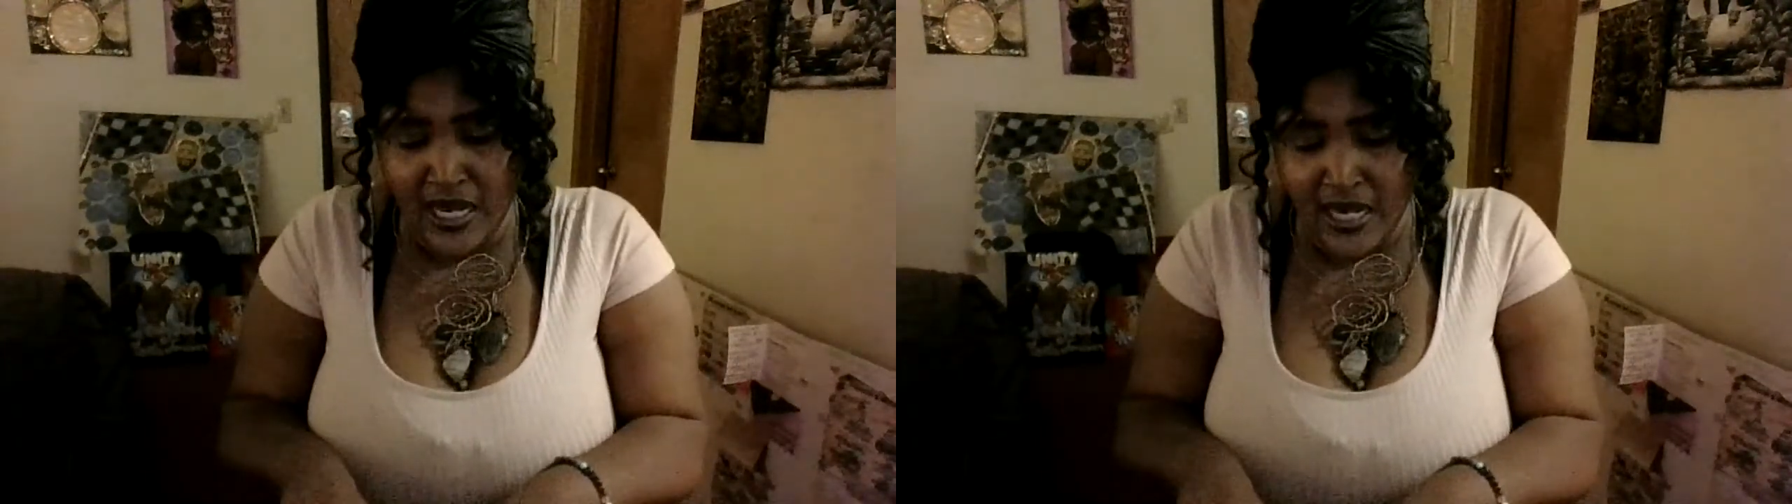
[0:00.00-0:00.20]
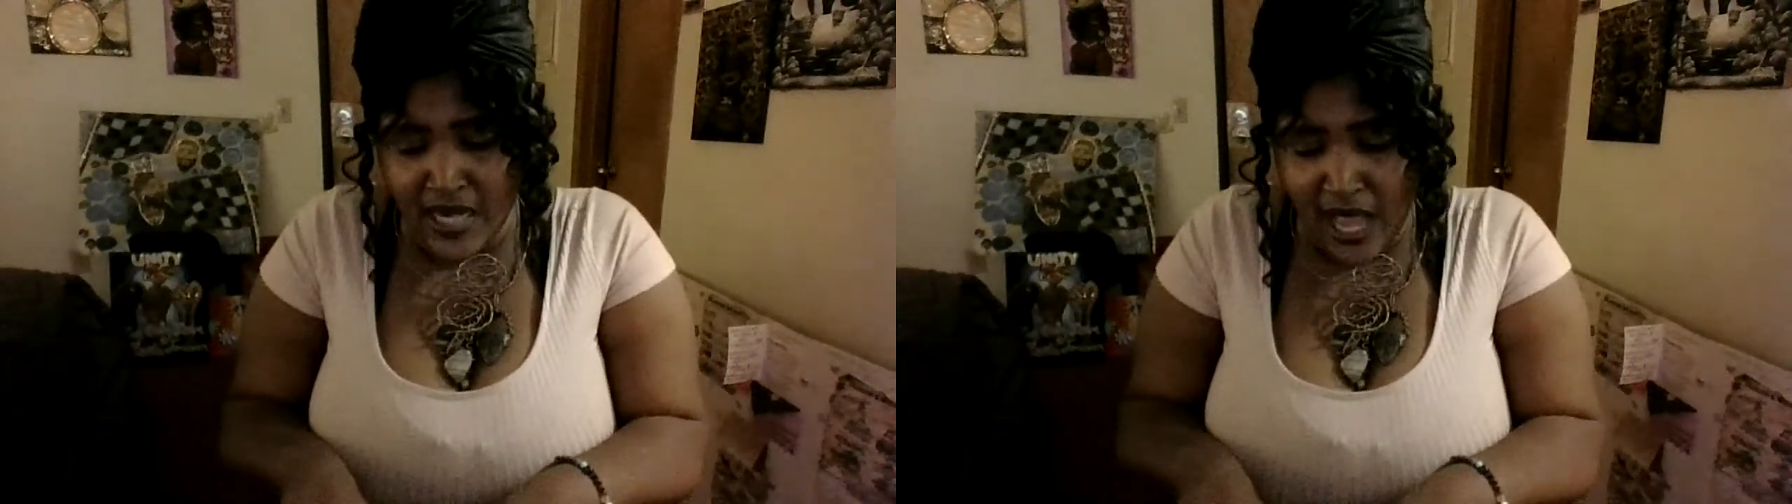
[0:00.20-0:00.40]

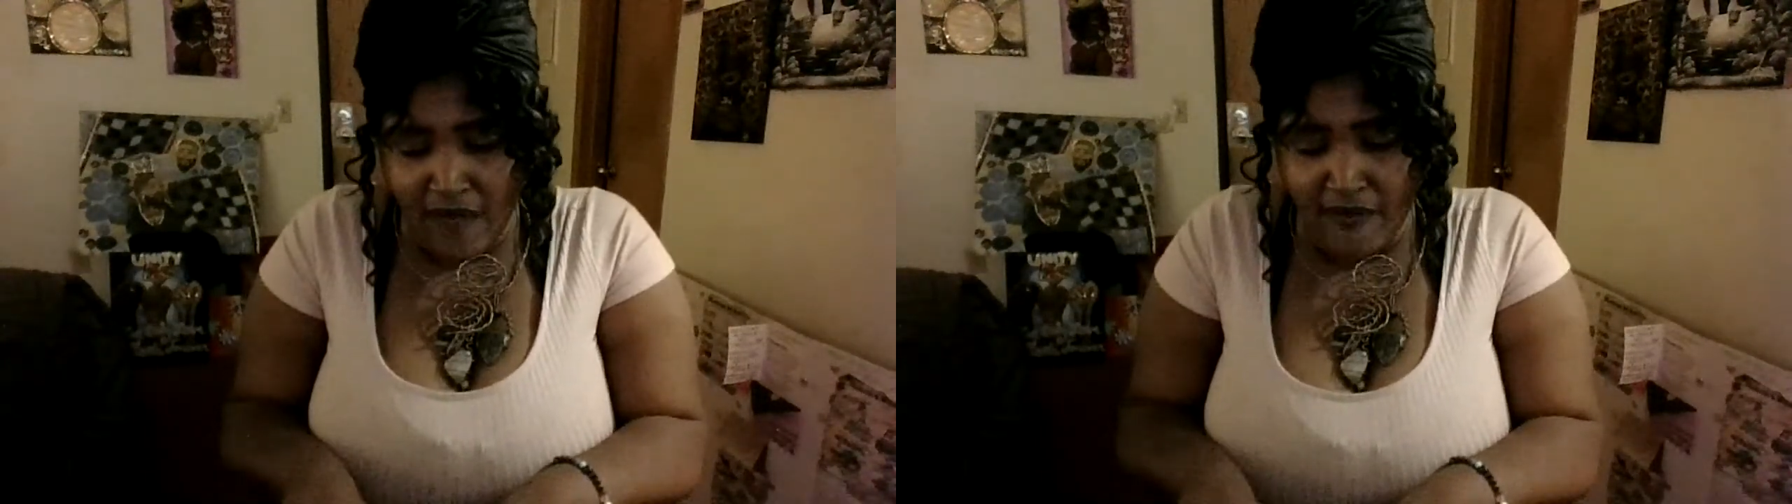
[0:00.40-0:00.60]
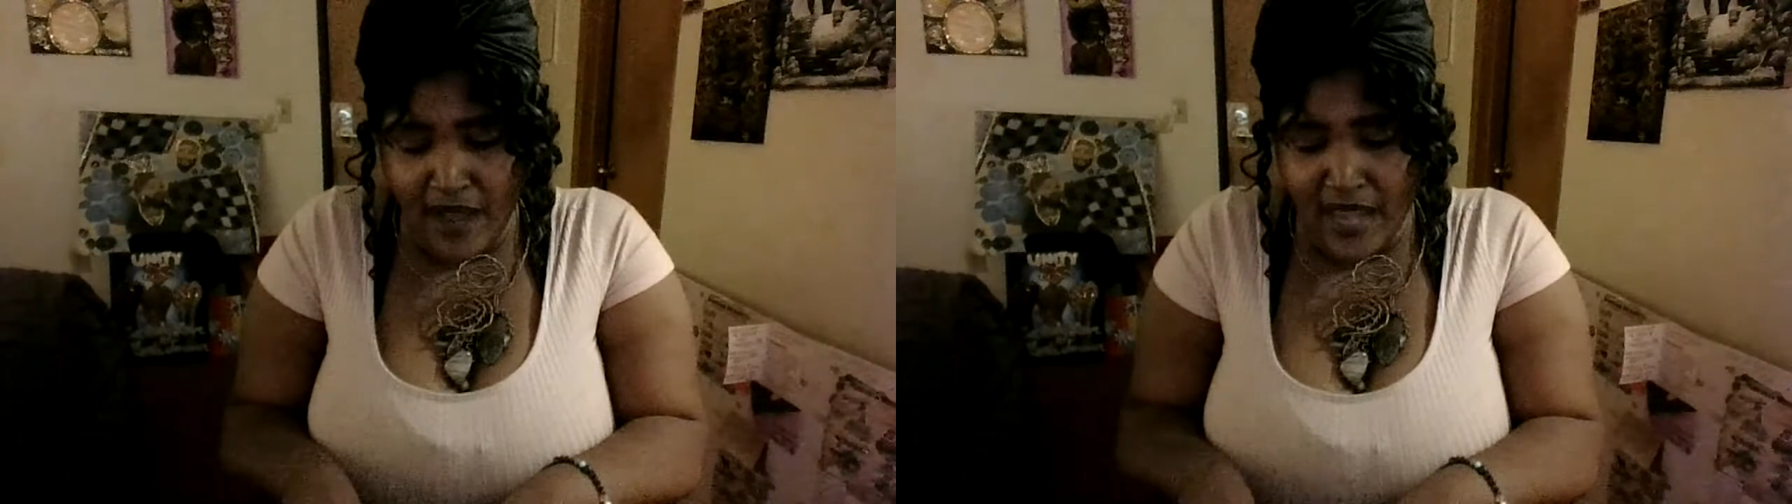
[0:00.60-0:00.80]

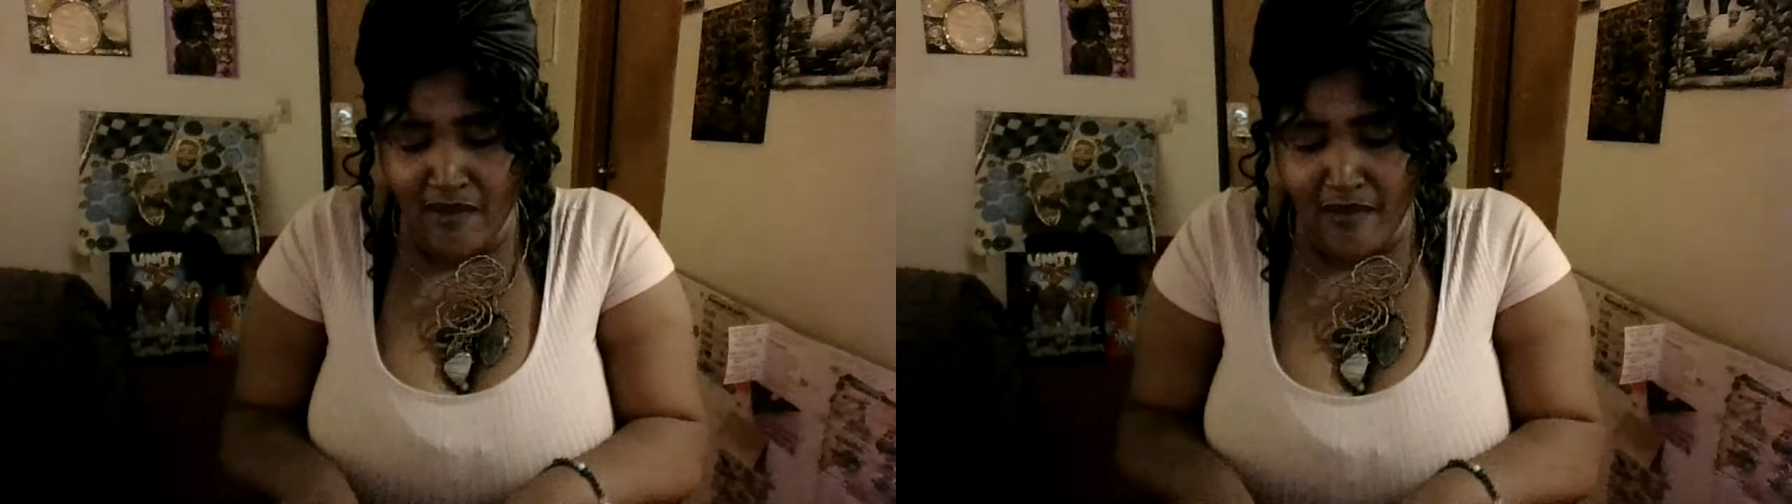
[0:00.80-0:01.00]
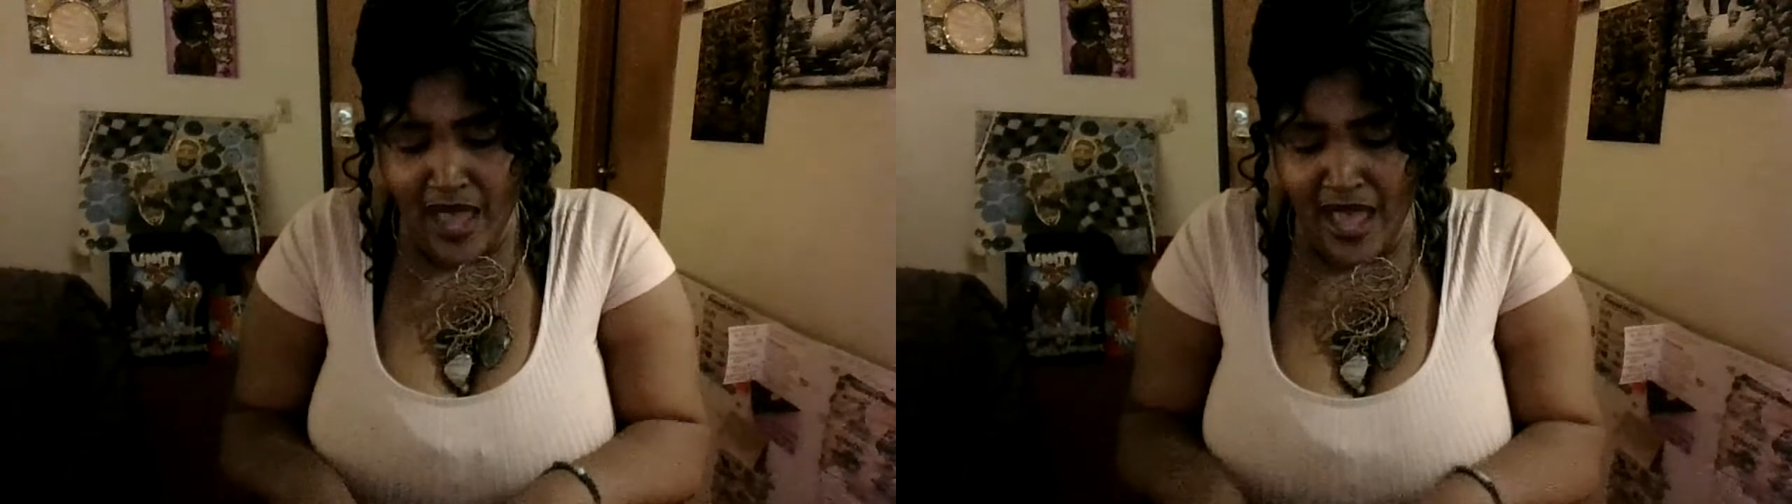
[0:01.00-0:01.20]
Not
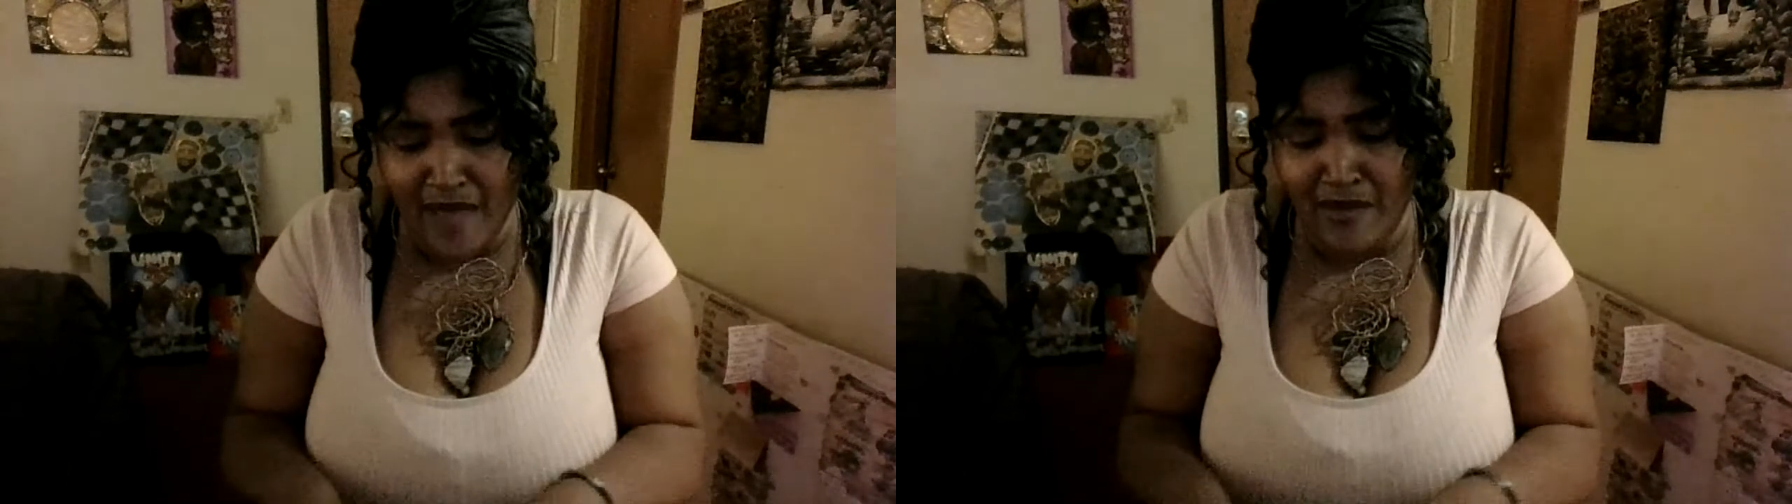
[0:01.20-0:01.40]
fighting back,